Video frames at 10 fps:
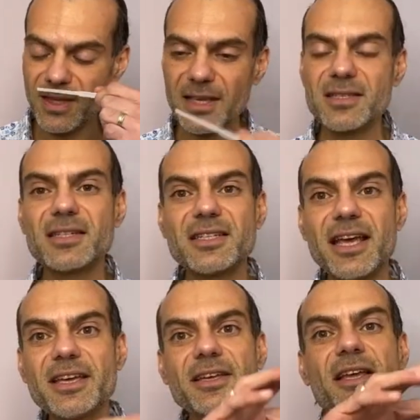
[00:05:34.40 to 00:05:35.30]
is to
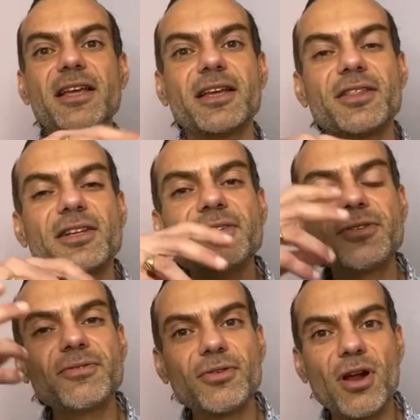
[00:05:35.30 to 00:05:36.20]
take the
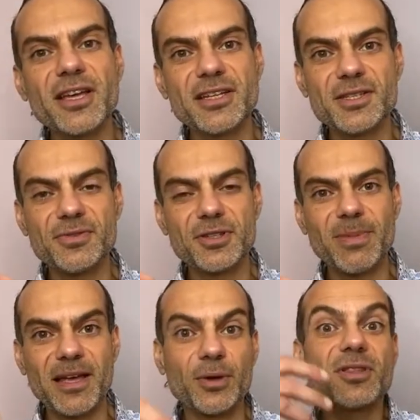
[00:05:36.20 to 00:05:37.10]
different varieties of
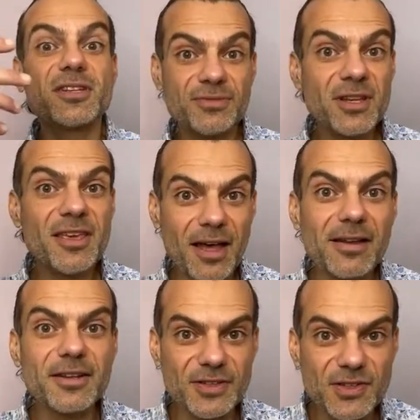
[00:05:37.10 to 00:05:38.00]
tobacco, the different
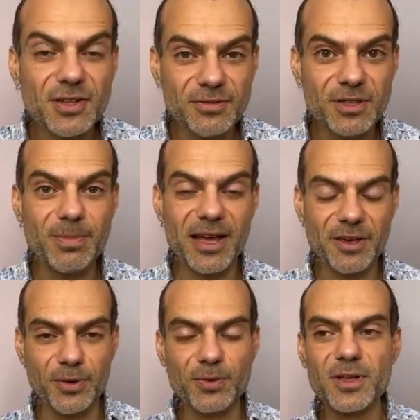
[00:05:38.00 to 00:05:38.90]
colors of
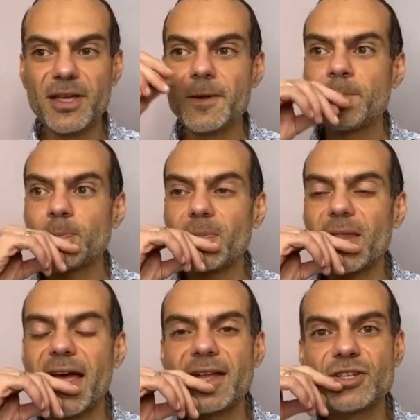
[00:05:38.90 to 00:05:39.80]
tobacco,
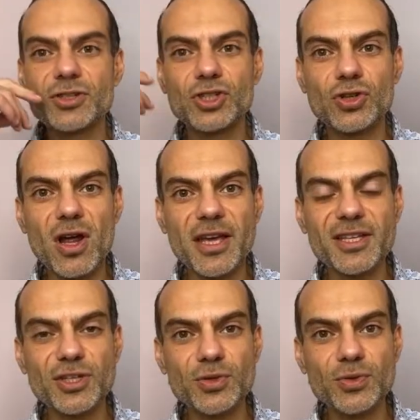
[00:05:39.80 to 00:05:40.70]
and to try
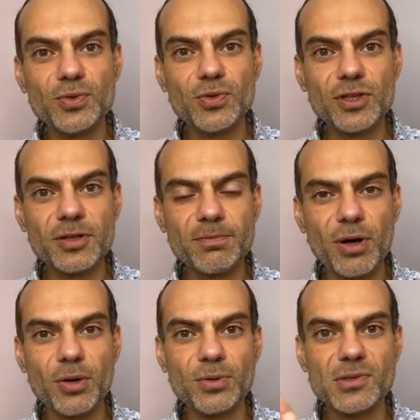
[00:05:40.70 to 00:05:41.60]
to
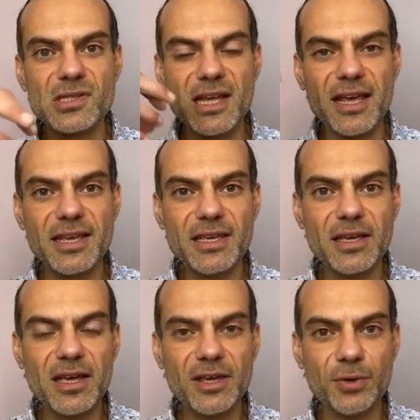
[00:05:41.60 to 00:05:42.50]
compose a,
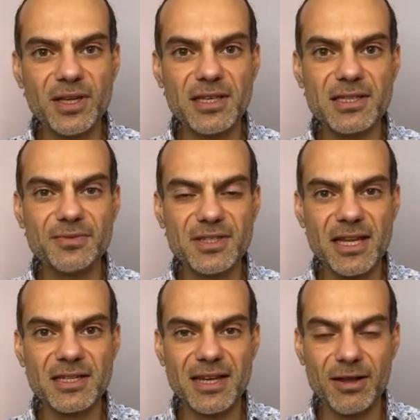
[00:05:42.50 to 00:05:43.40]
a cohesive
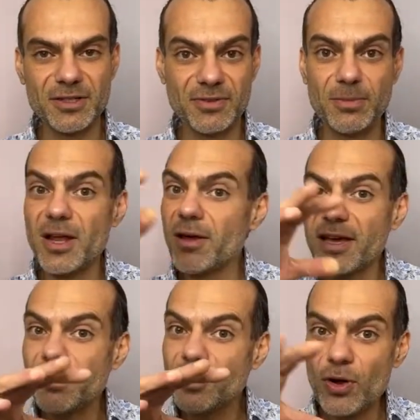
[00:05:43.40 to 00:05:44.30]
scent out of them. Now, I
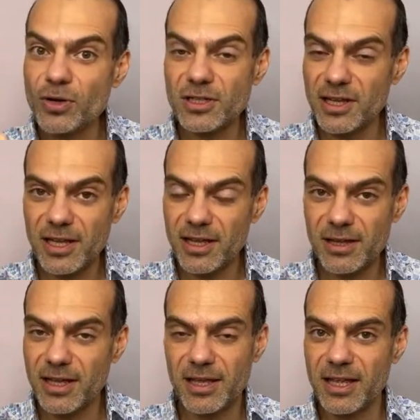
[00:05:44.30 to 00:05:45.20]
am not
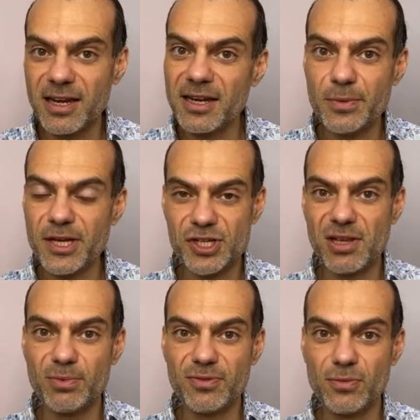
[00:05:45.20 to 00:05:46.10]
in any way,
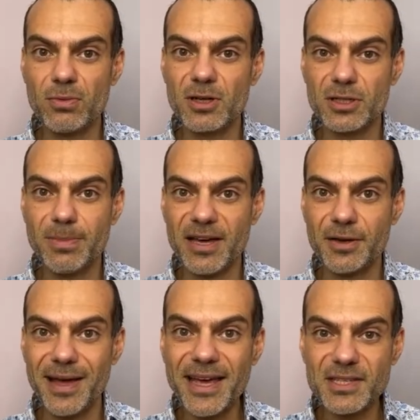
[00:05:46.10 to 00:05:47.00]
shape, or form a
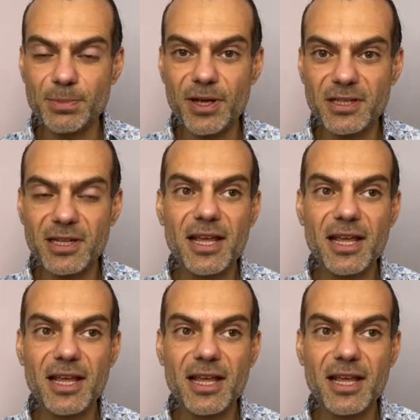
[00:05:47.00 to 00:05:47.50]
tobacco expert.